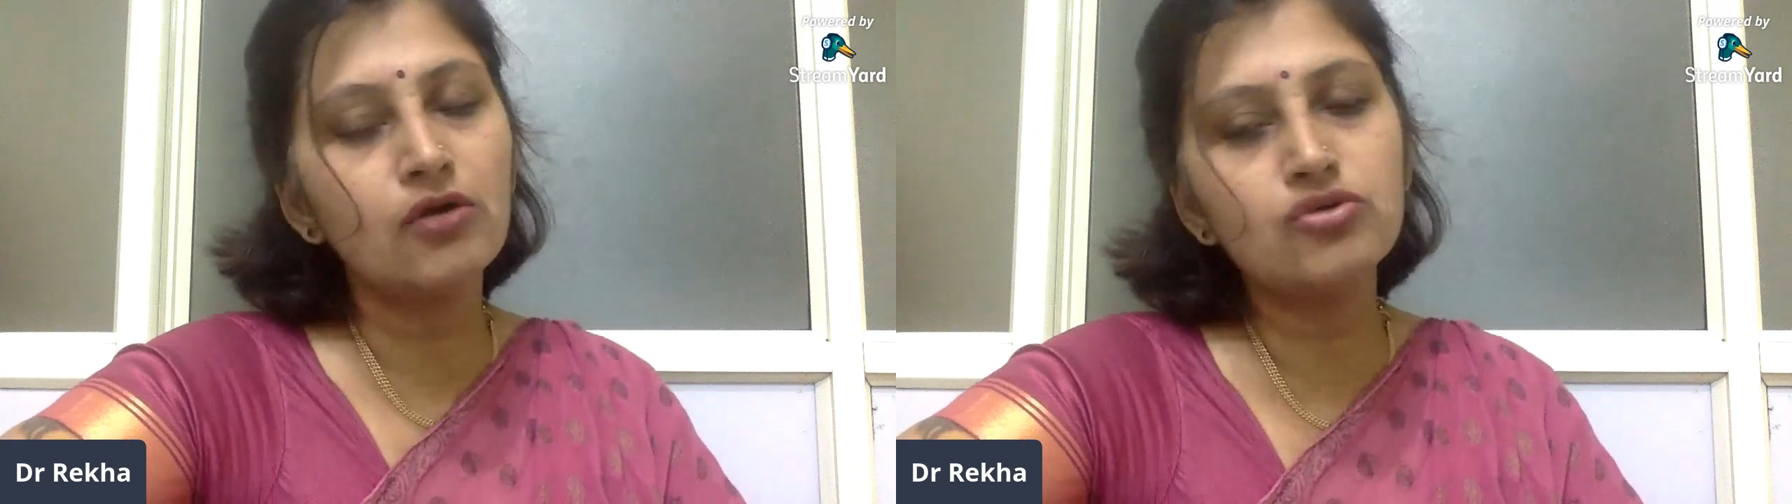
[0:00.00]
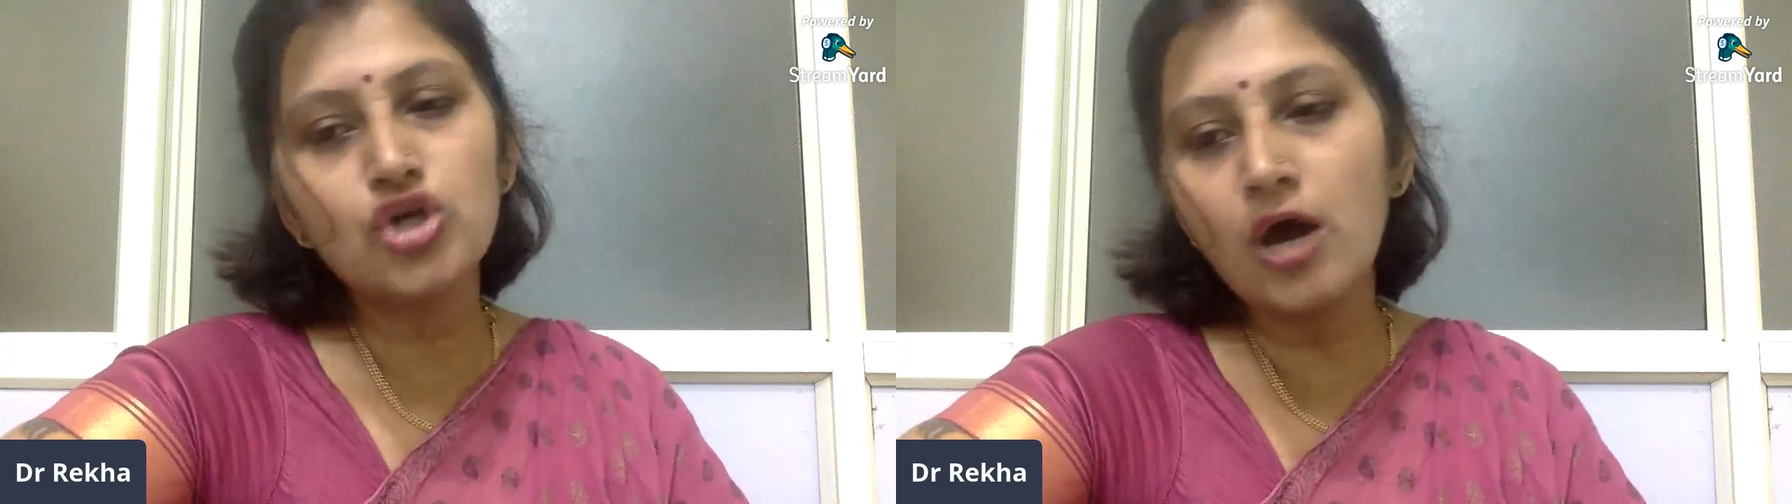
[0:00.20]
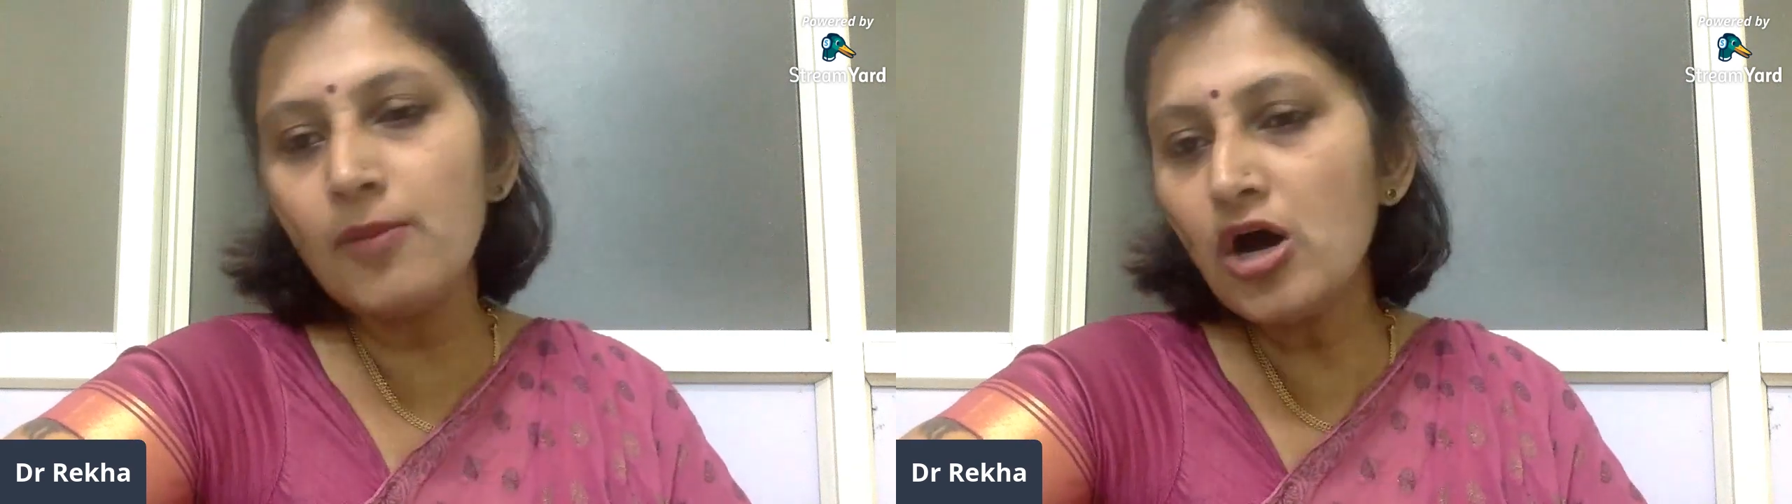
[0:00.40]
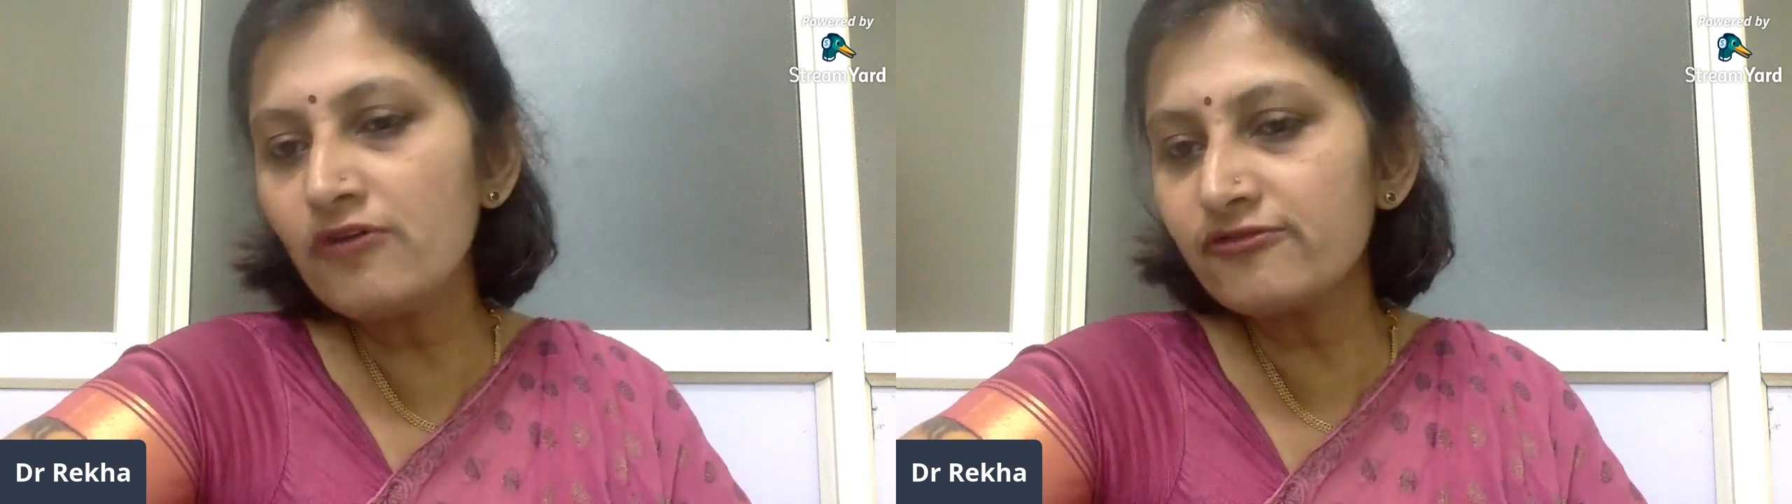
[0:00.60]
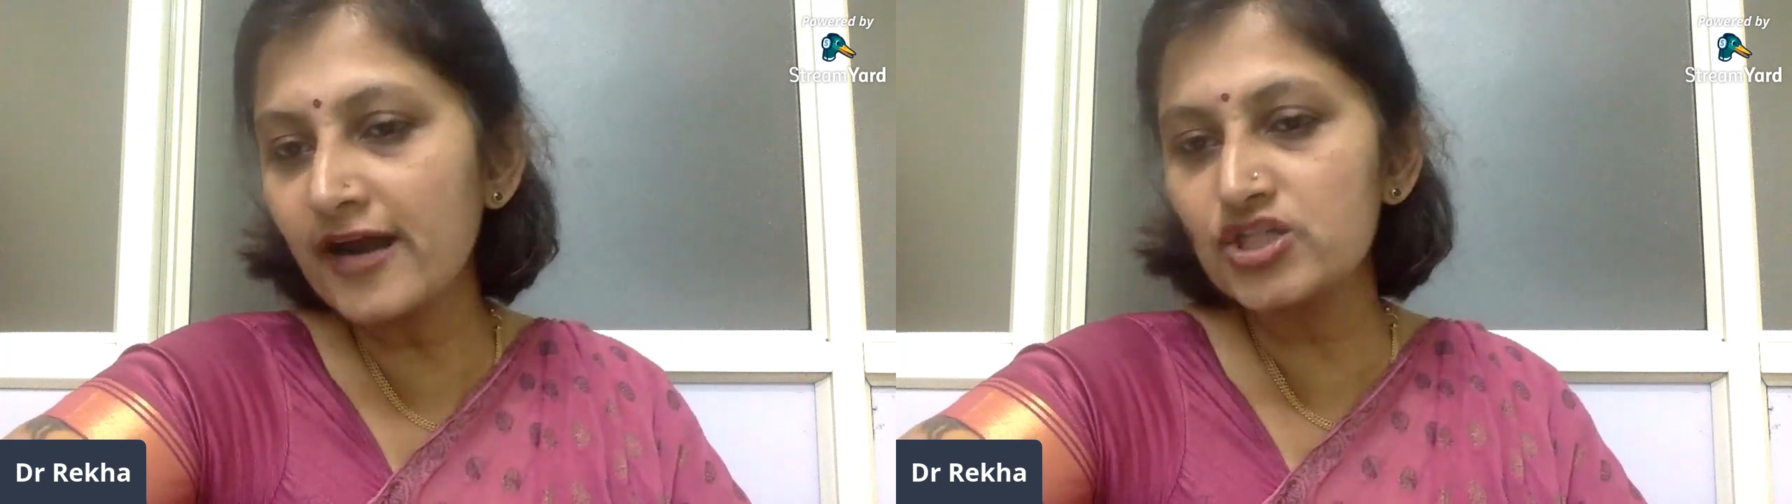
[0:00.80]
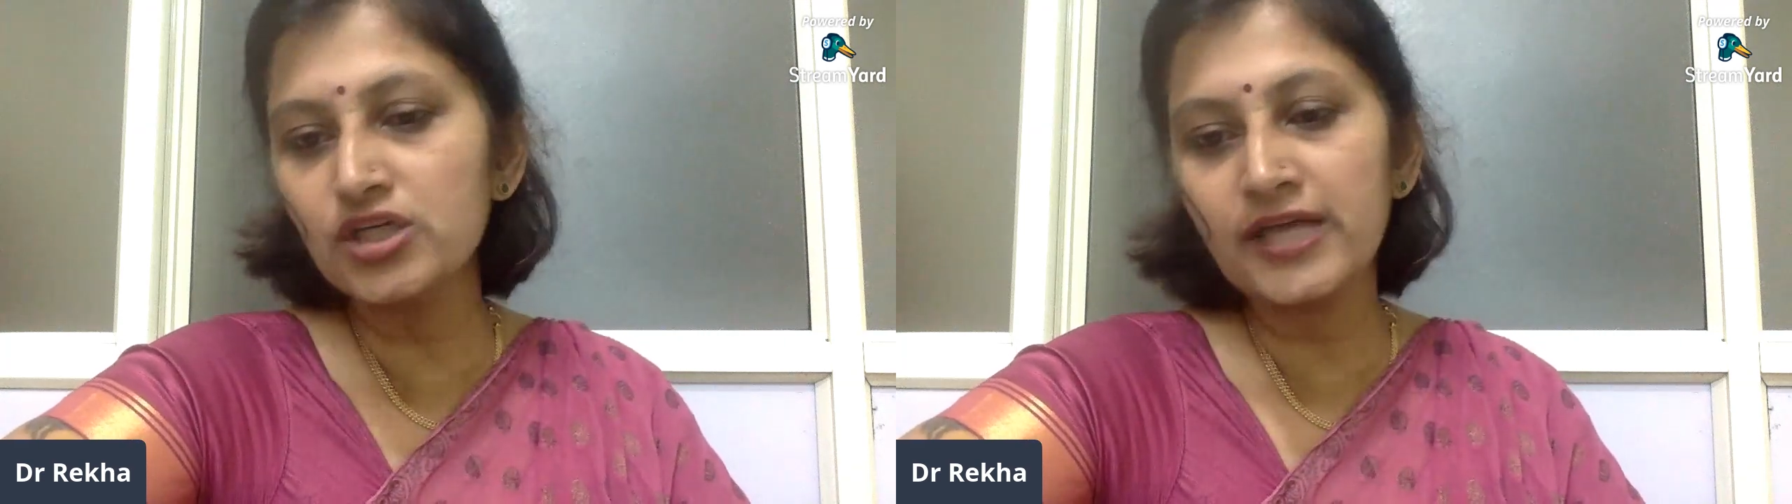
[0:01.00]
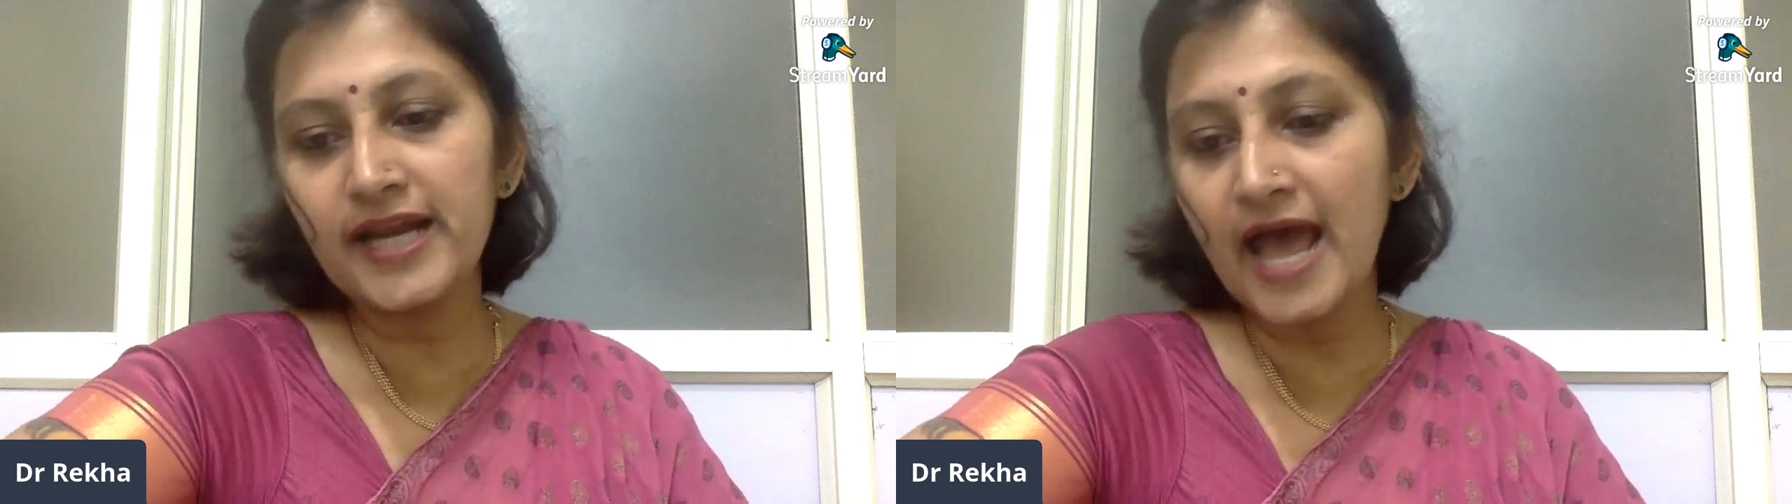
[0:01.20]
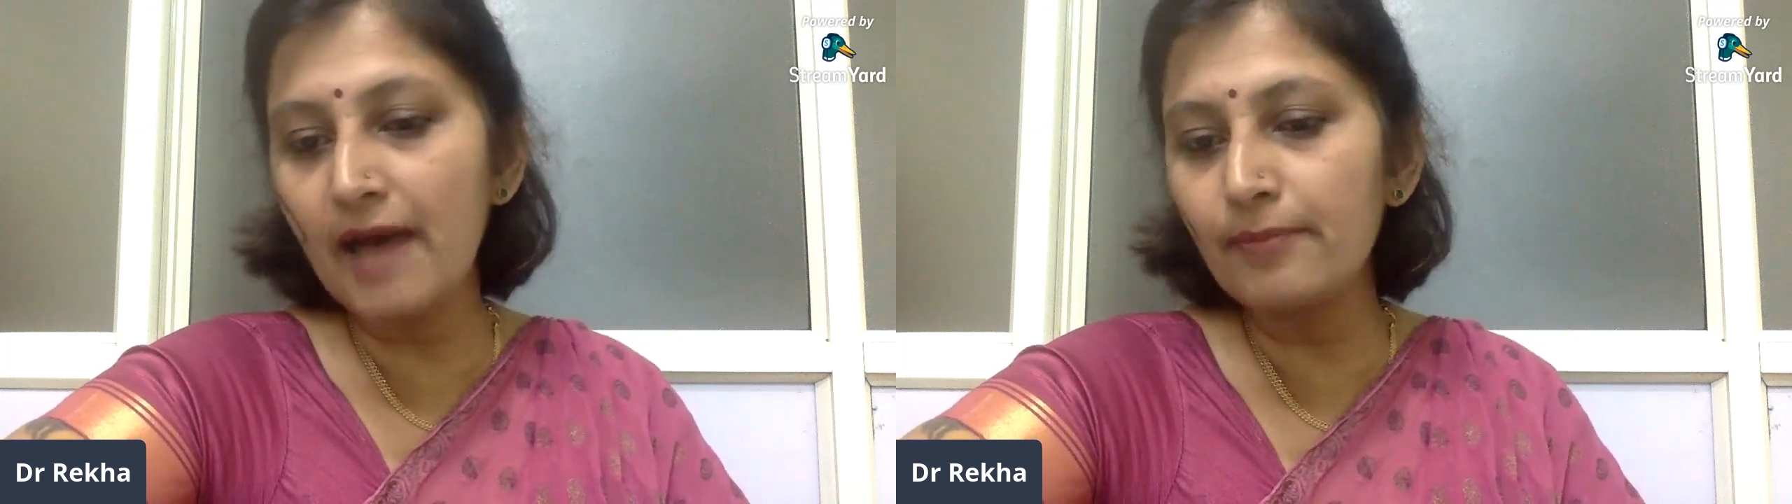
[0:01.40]
trauma or fracture can
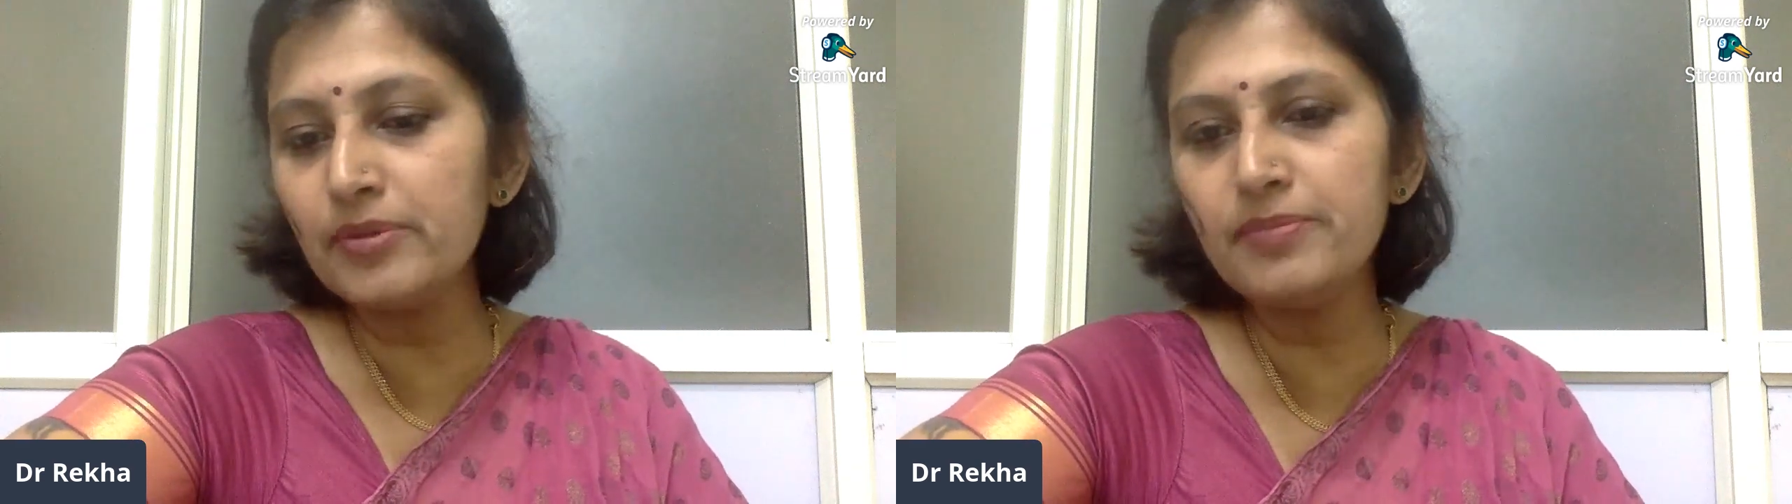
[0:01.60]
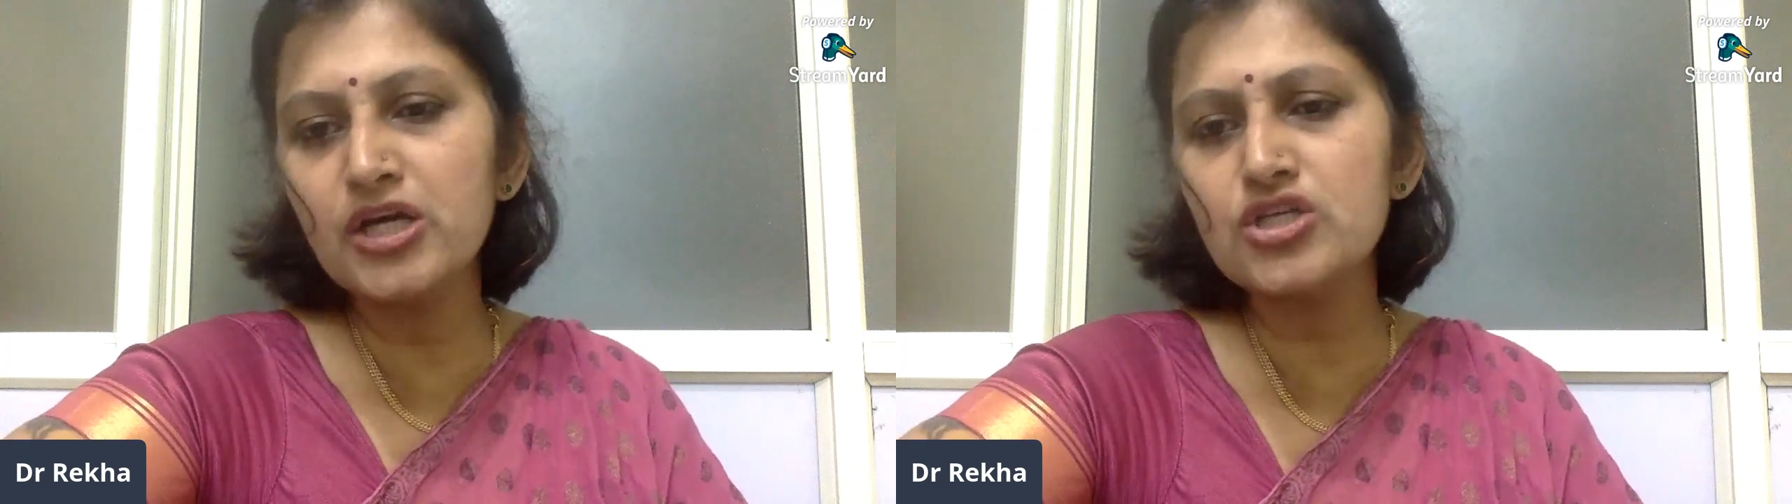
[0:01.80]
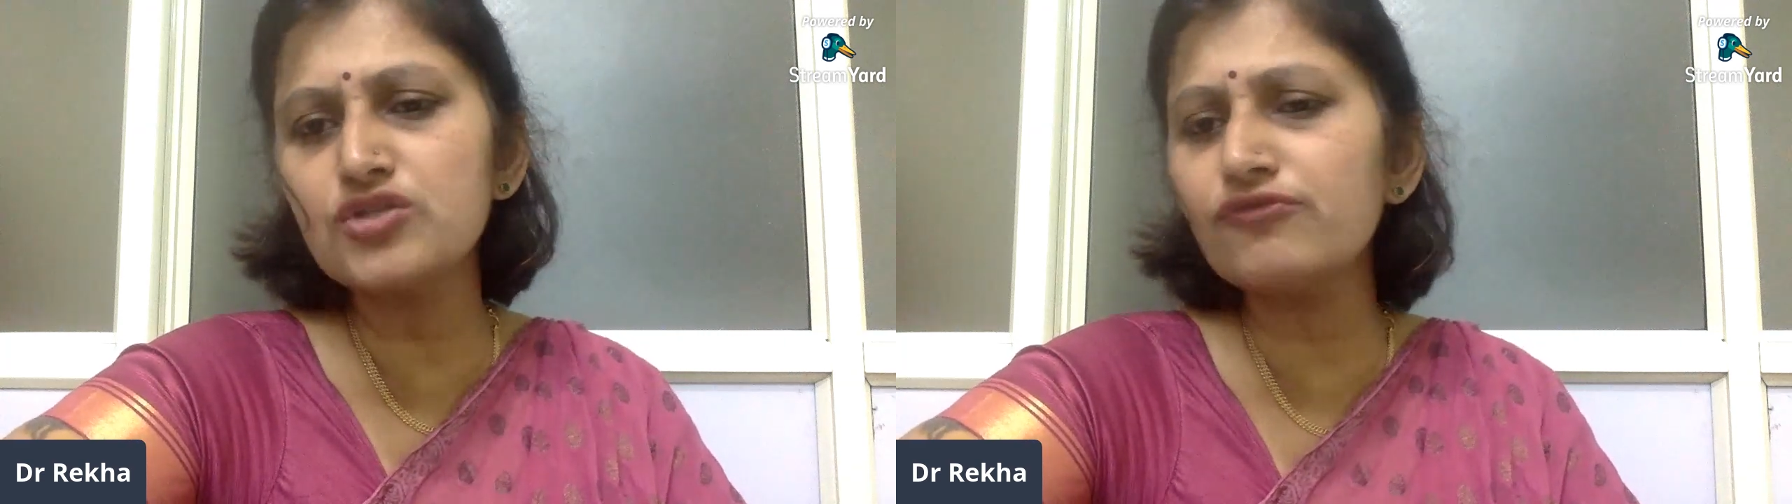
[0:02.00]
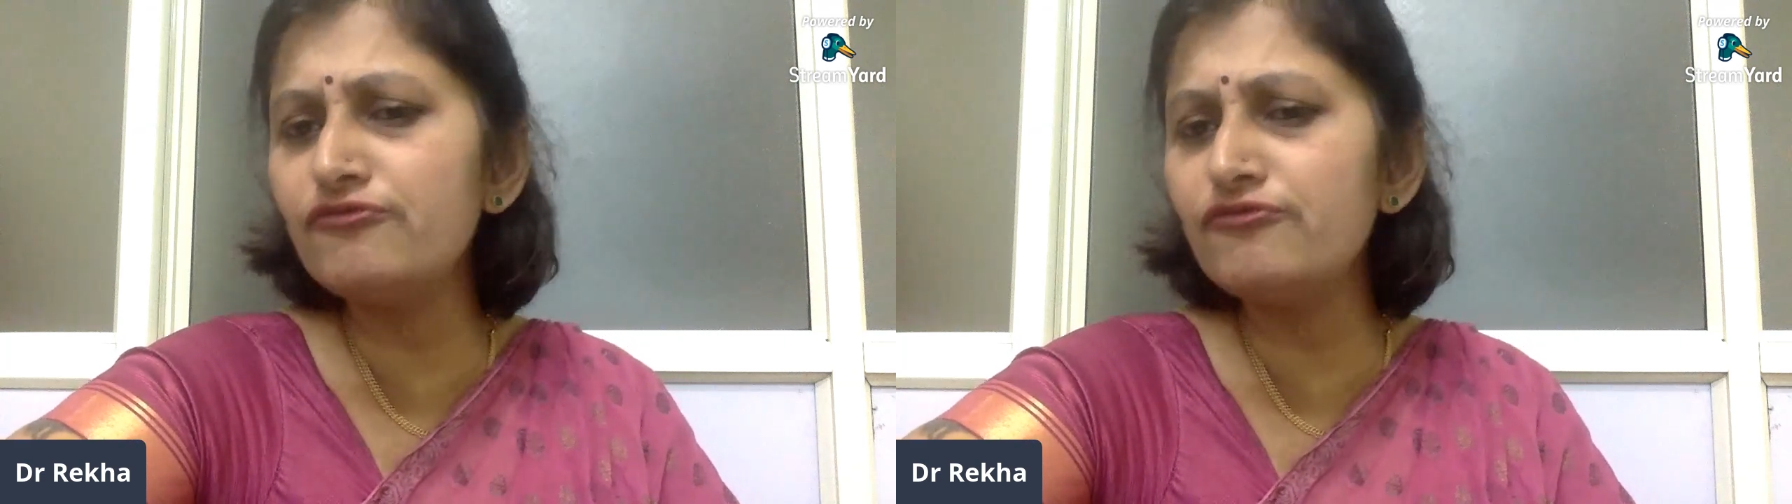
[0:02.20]
happen because of